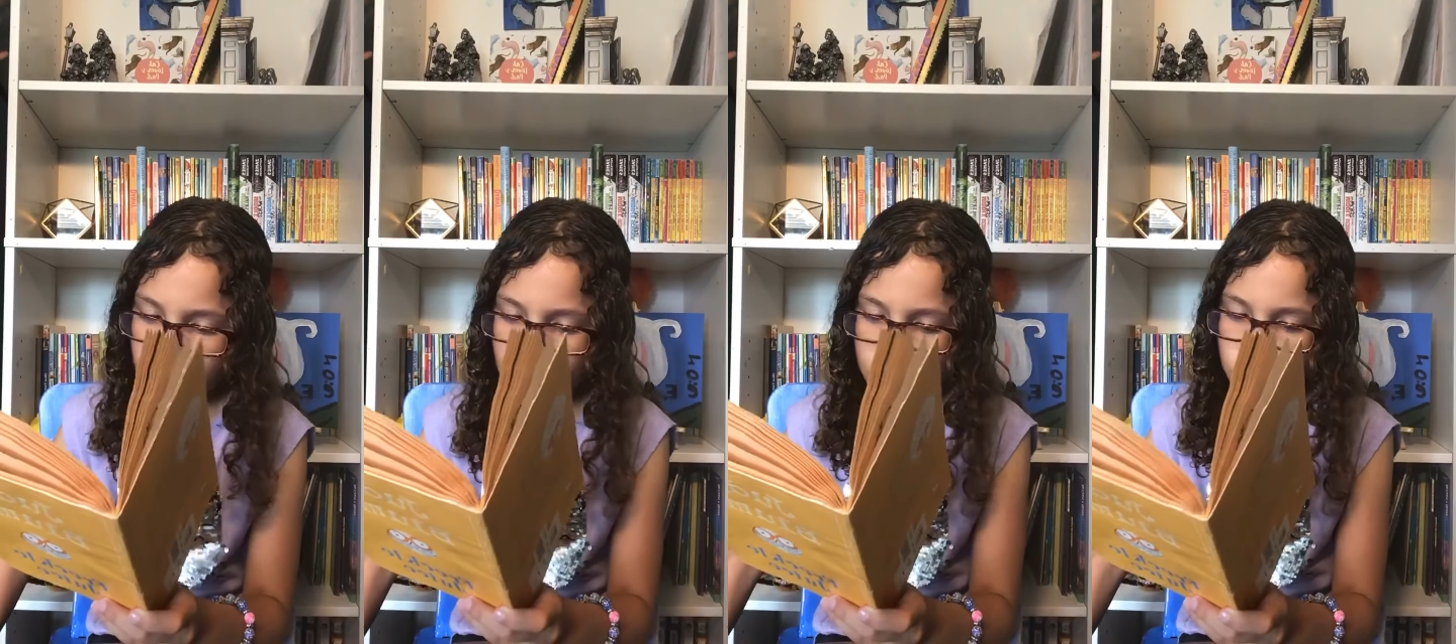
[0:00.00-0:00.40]

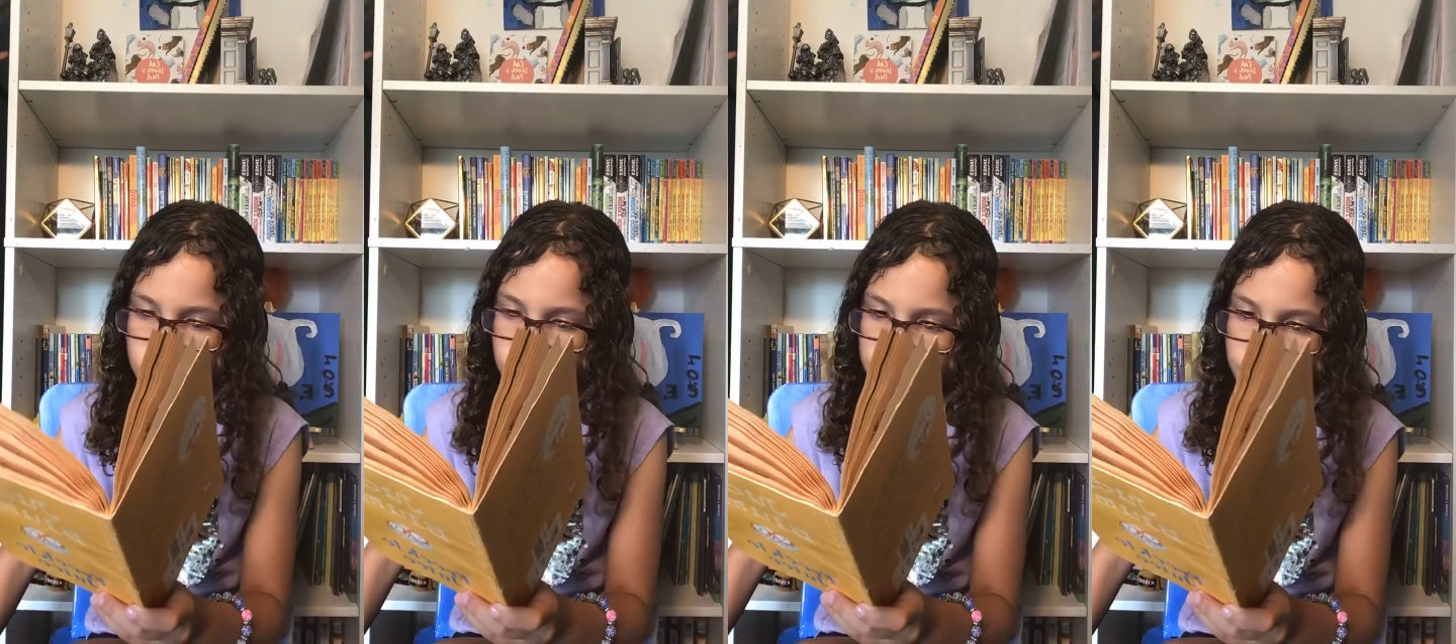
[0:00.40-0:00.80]
of the
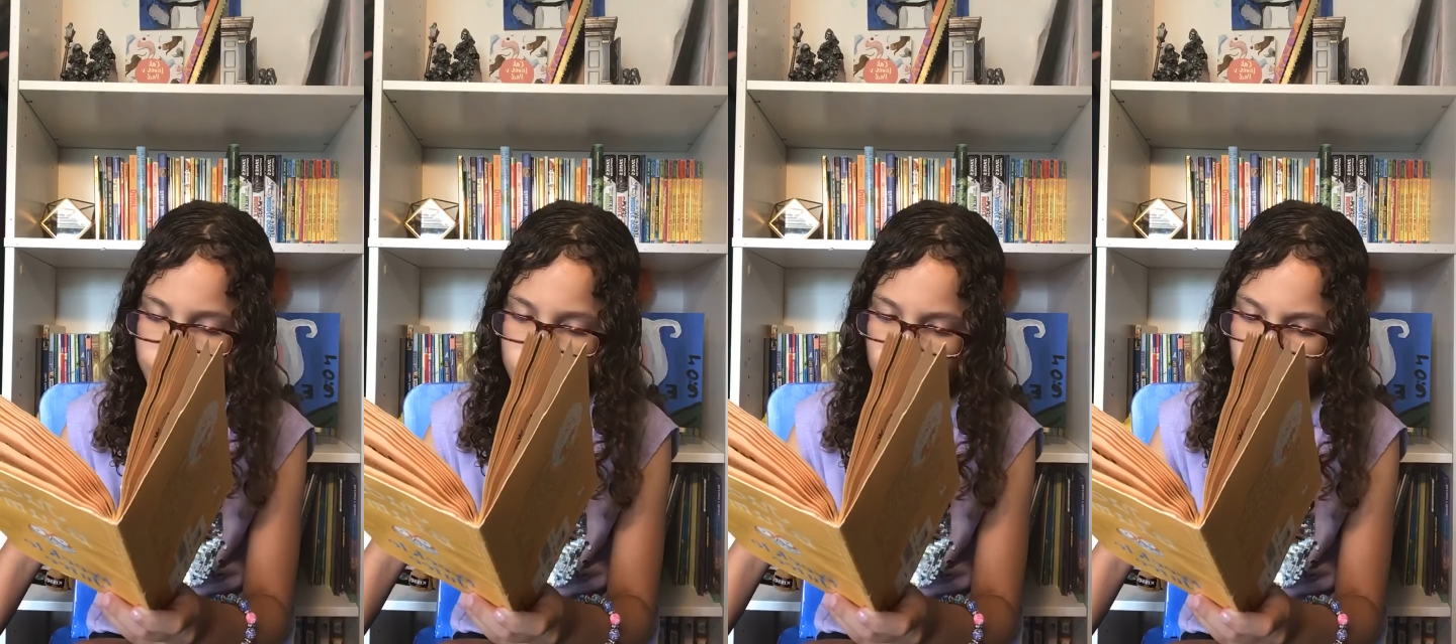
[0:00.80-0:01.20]
Freckle
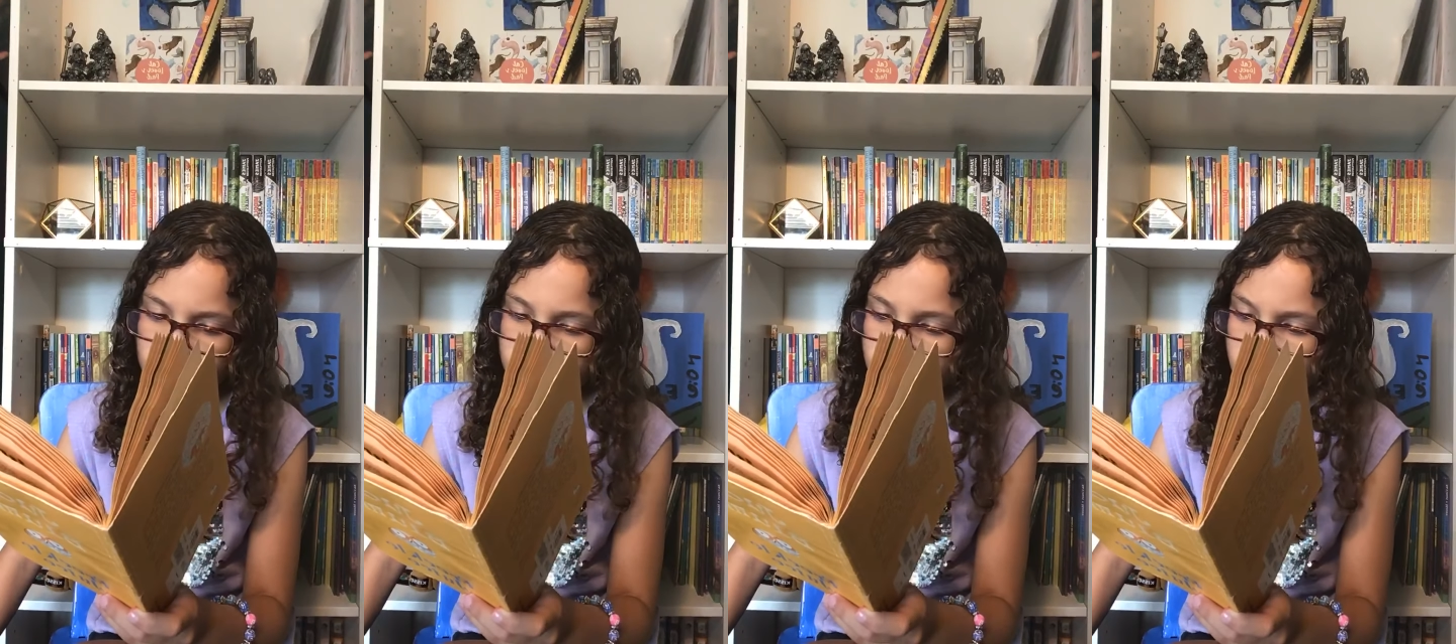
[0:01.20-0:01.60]
Juice that was
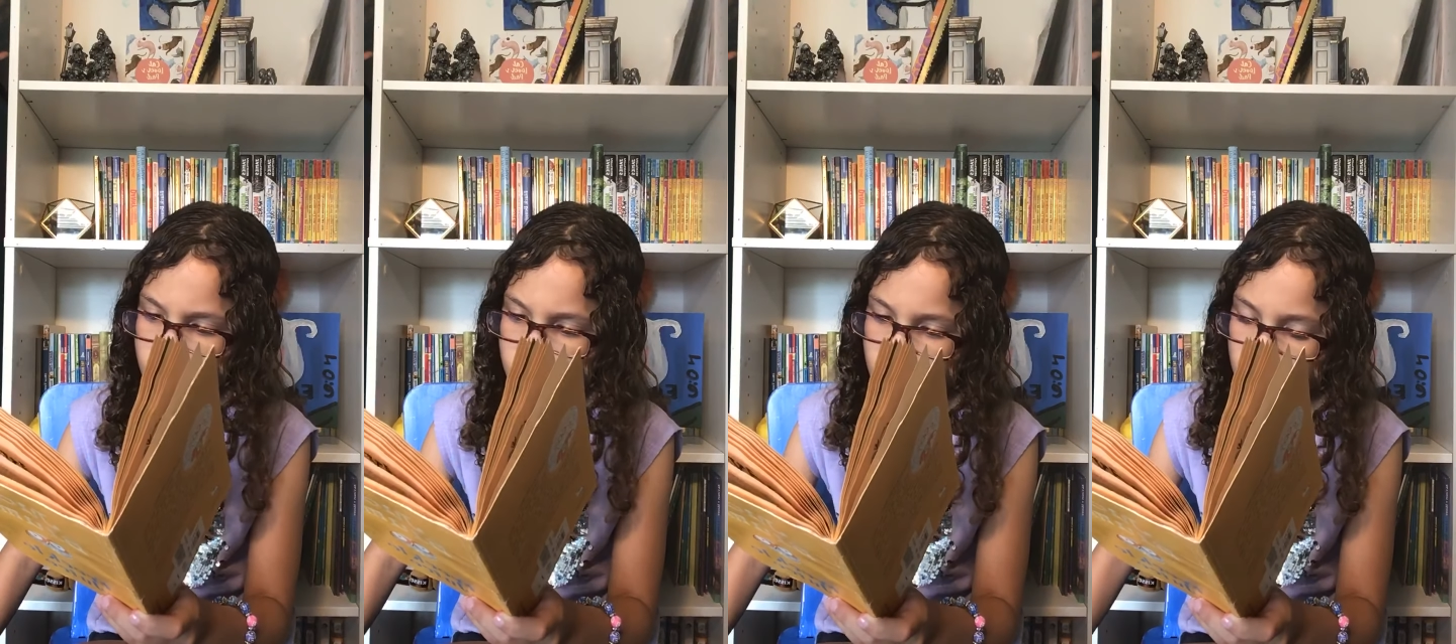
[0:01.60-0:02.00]

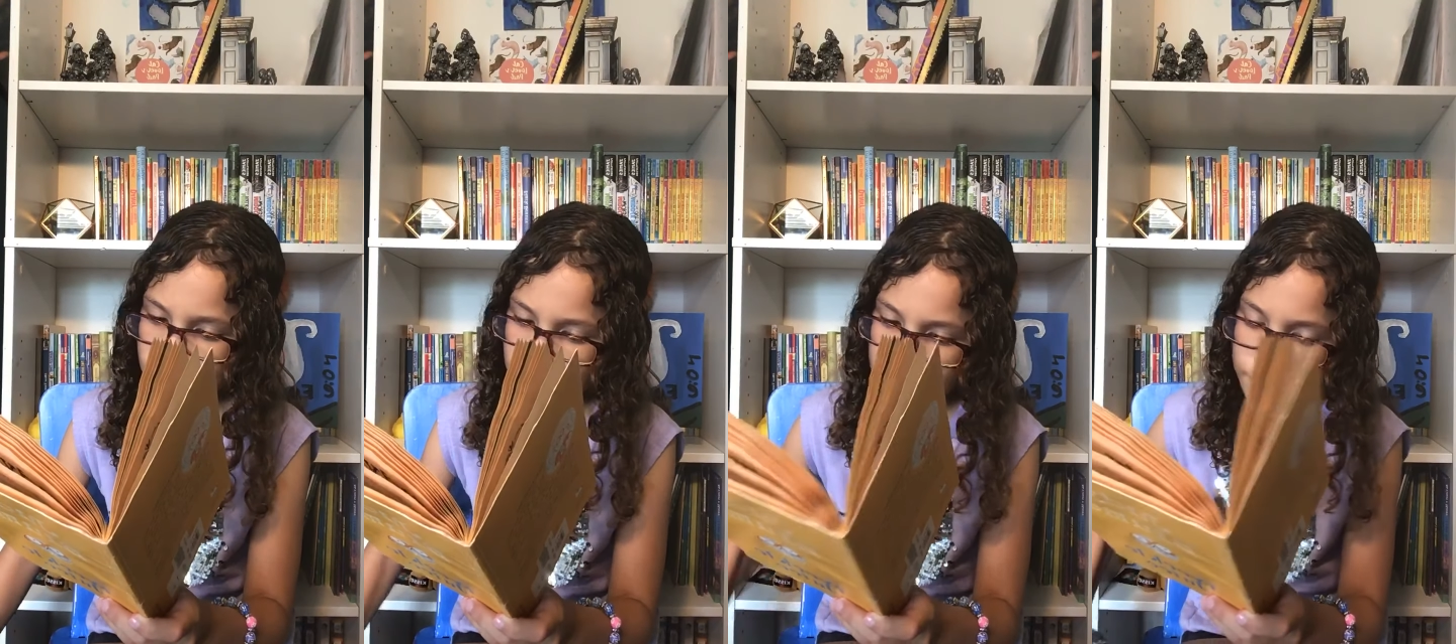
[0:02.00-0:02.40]
folded
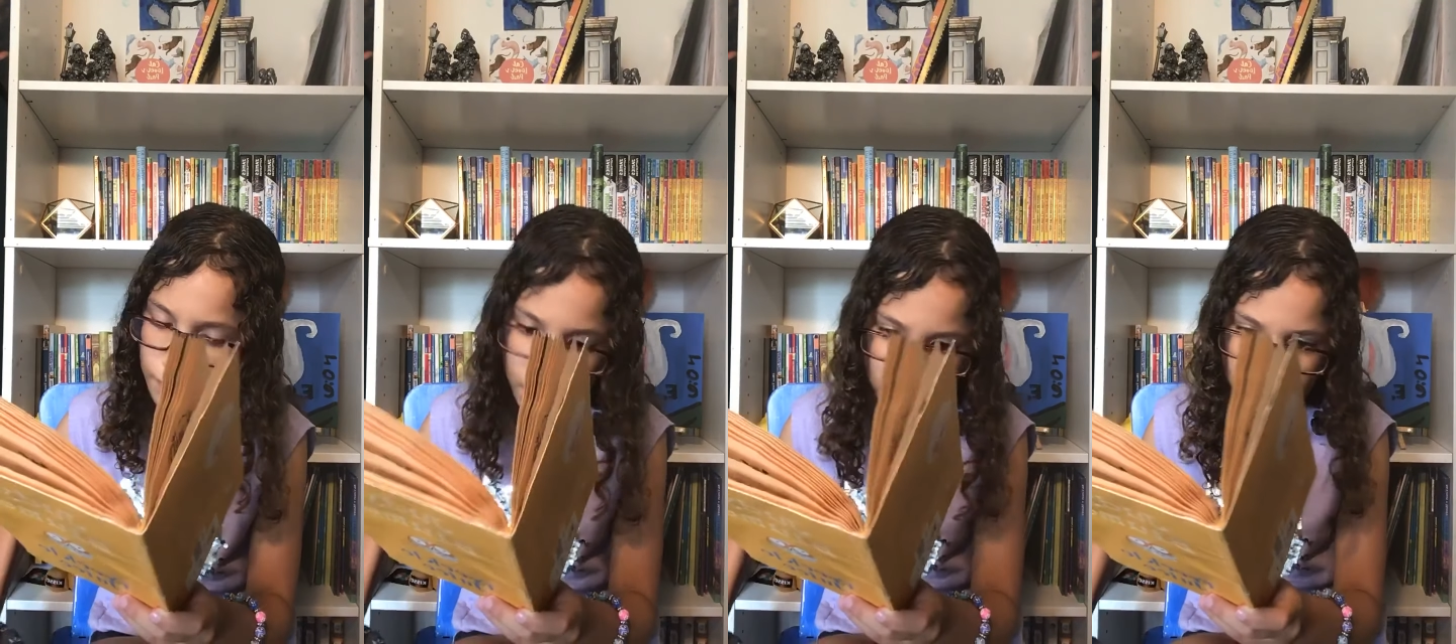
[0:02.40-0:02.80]
carefully
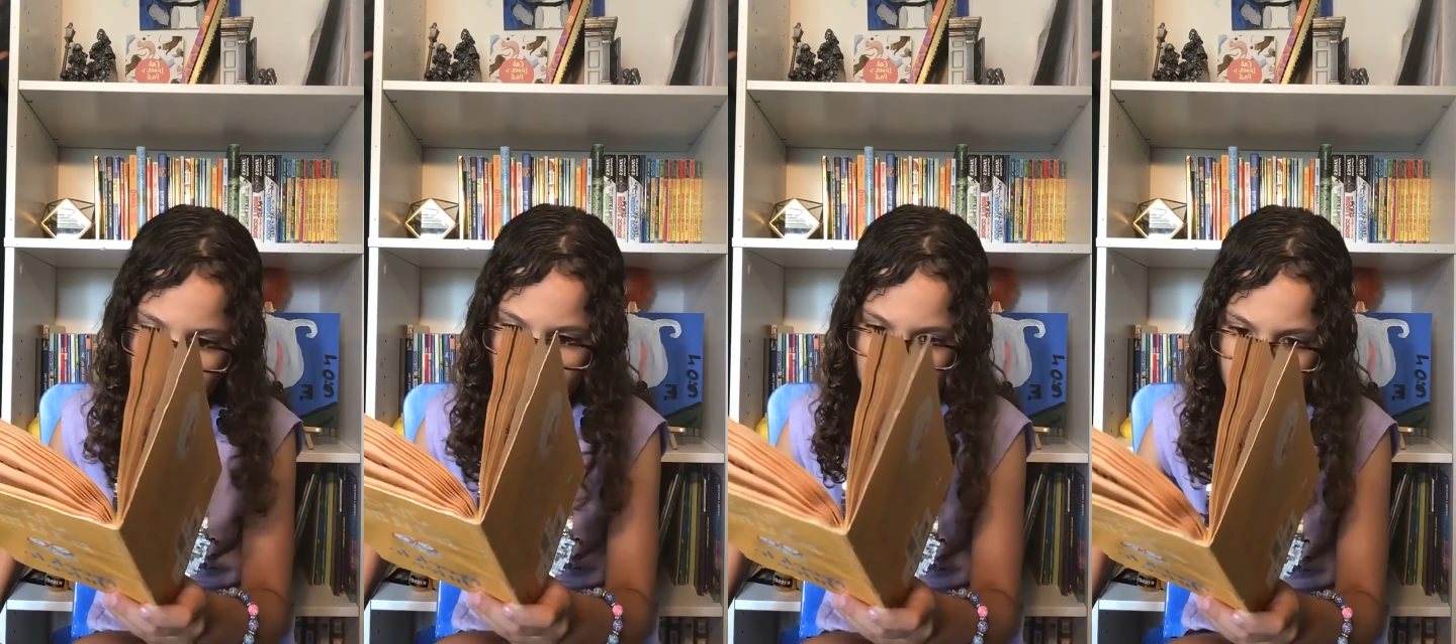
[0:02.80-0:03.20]
at the
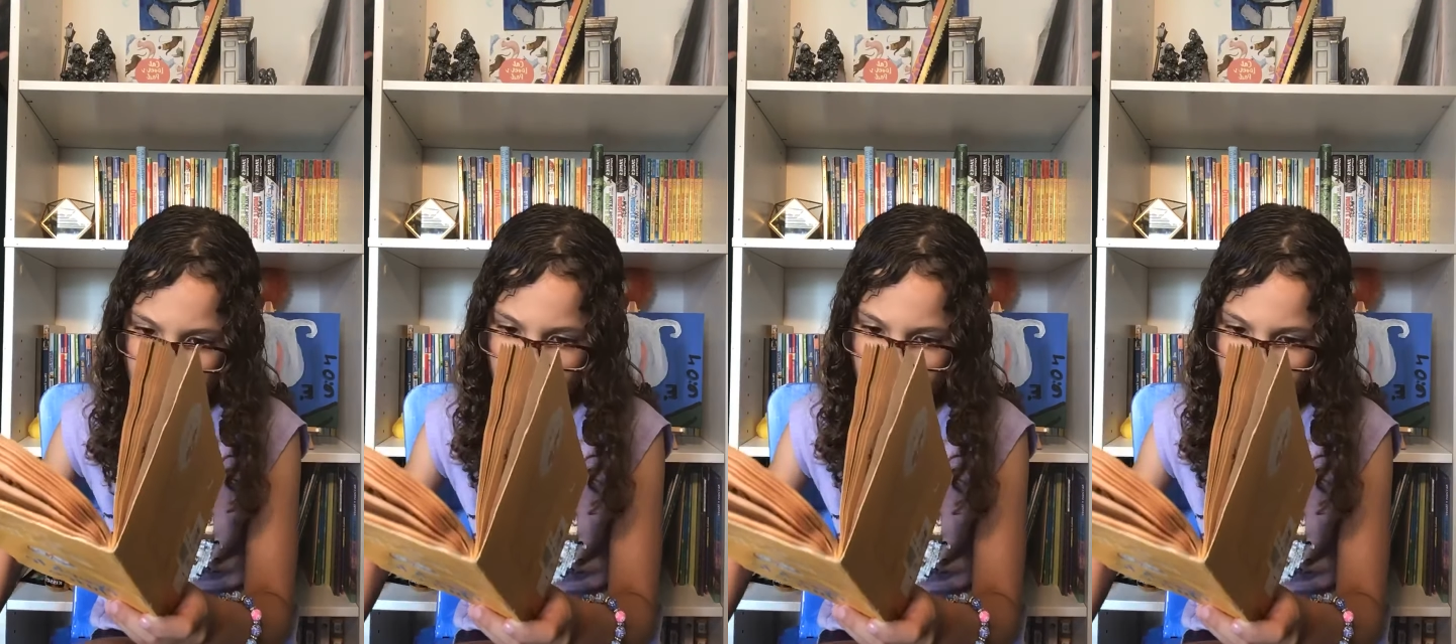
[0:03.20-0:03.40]
bottoms